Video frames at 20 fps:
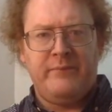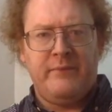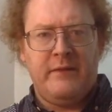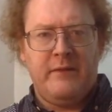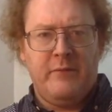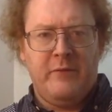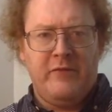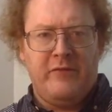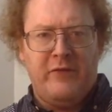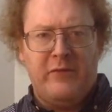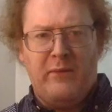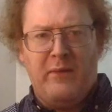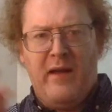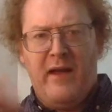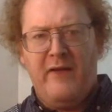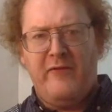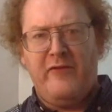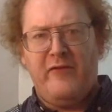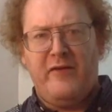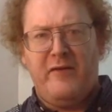When she
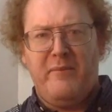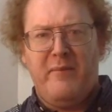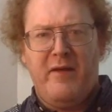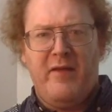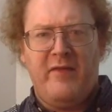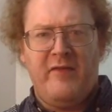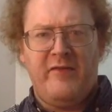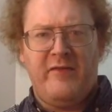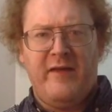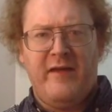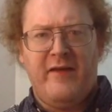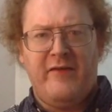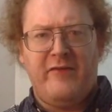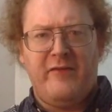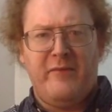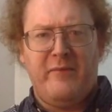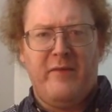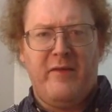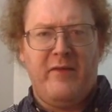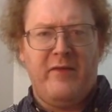arrives in her mother's house,
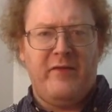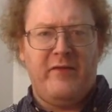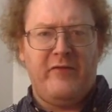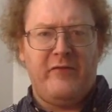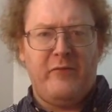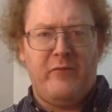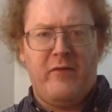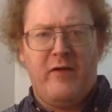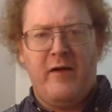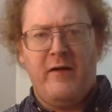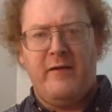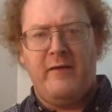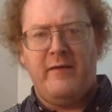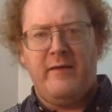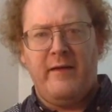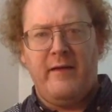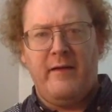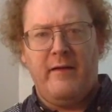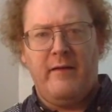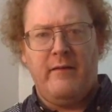her mother doesn't want her
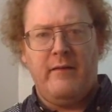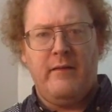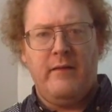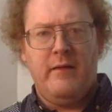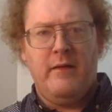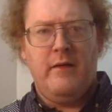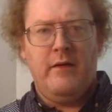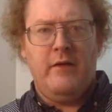there.